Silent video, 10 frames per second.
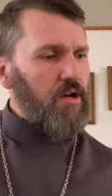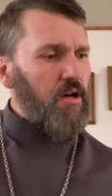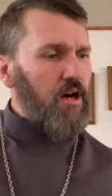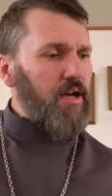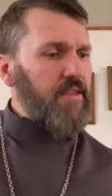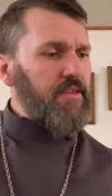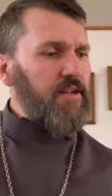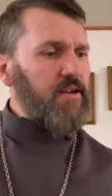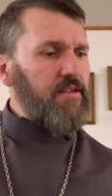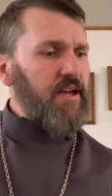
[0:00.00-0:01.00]
Uh, in
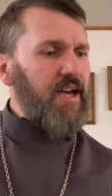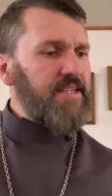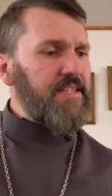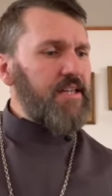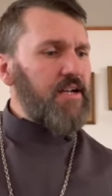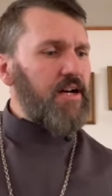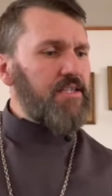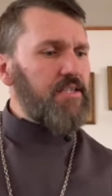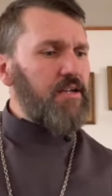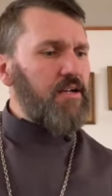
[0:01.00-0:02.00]
the Nicene
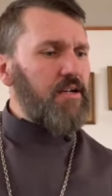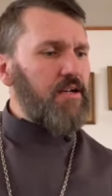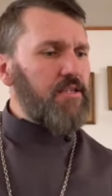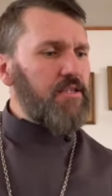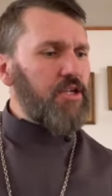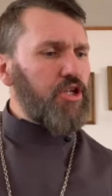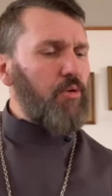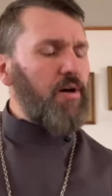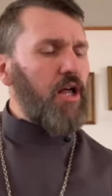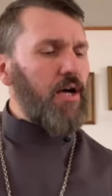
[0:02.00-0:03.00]

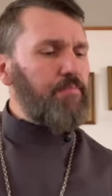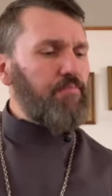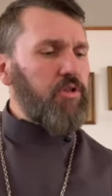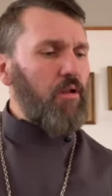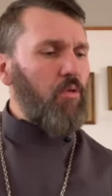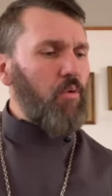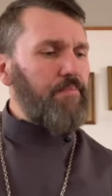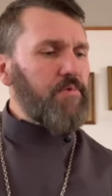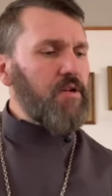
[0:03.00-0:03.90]
Constantinople,